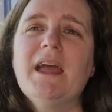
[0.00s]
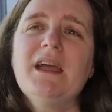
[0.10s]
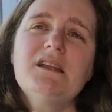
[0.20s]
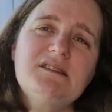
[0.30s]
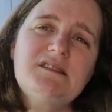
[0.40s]

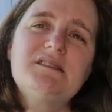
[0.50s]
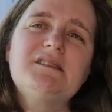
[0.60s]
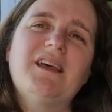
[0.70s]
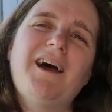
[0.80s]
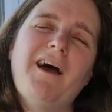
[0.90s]

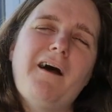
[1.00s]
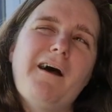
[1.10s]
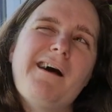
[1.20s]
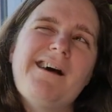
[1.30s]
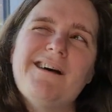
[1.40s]
It's
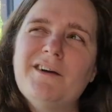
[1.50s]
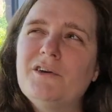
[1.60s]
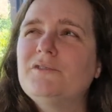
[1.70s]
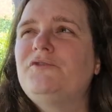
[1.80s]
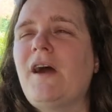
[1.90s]

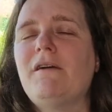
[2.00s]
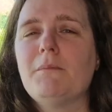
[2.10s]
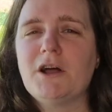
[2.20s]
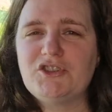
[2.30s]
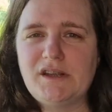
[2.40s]
very
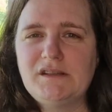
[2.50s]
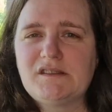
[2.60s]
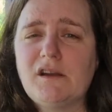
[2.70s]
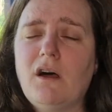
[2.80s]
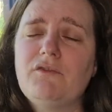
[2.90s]
much
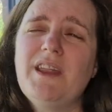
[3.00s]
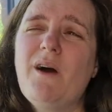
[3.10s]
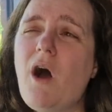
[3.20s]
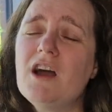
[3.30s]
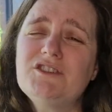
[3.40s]
insta love.
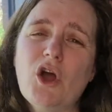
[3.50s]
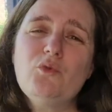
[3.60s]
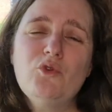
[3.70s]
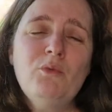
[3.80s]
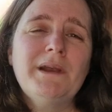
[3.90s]
Now, I
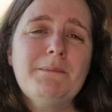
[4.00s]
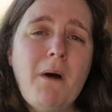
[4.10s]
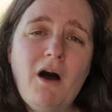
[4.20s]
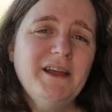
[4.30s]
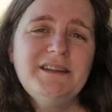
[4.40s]
don't normally
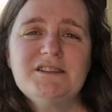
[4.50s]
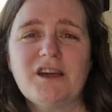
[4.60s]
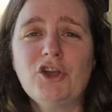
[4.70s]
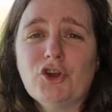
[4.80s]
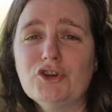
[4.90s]
mind
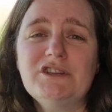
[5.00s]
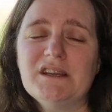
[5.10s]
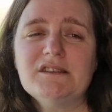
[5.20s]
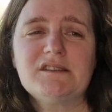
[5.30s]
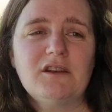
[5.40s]
a good
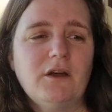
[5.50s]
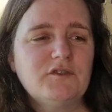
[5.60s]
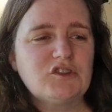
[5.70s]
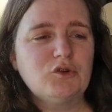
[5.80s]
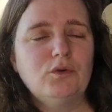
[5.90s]
insta love
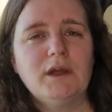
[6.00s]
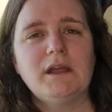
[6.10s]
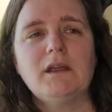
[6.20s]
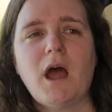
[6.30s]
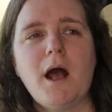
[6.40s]

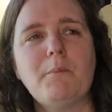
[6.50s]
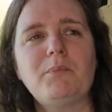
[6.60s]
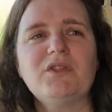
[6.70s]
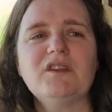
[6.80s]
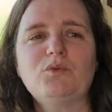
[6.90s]
story, um,
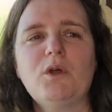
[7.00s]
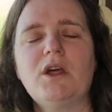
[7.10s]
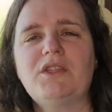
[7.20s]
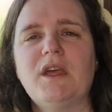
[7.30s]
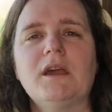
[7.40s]
but this one
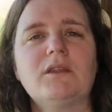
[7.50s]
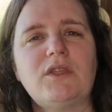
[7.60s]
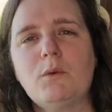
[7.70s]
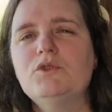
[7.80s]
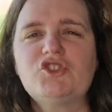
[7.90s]
I think
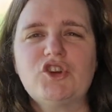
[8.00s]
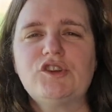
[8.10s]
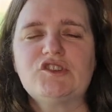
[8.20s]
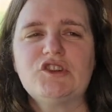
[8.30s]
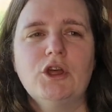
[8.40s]
there was
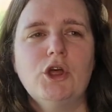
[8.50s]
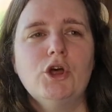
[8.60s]
just